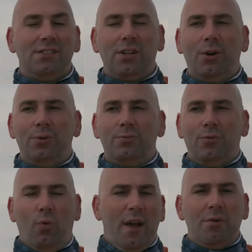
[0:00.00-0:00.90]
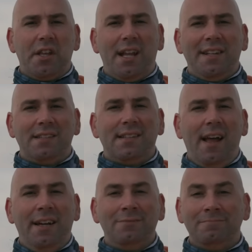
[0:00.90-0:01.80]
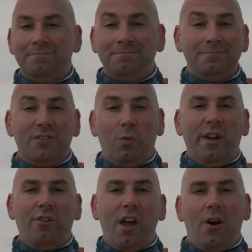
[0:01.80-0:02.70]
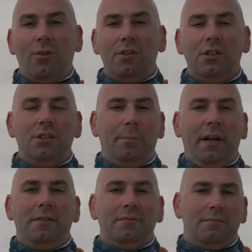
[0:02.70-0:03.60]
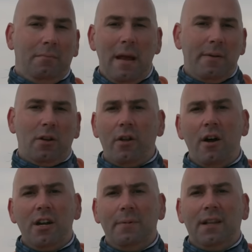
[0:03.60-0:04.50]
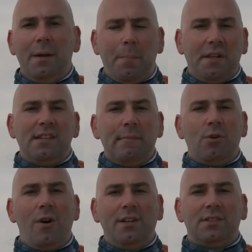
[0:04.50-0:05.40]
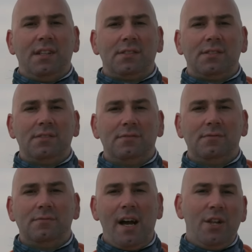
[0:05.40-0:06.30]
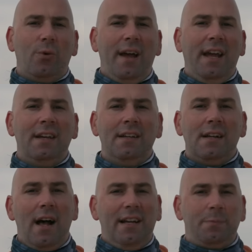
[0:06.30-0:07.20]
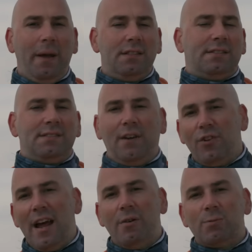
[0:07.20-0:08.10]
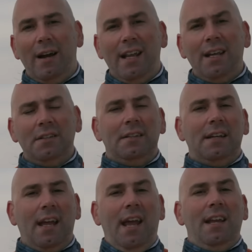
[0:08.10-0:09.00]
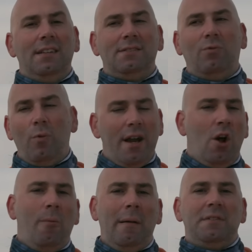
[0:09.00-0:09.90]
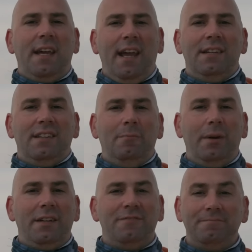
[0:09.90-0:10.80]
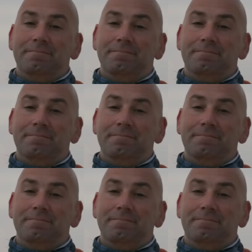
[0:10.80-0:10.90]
So when will they light the sign? We don't know, but maybe it'll already be lit by the time you watch this. Either way, I spent several hours waiting and went home empty-handed, but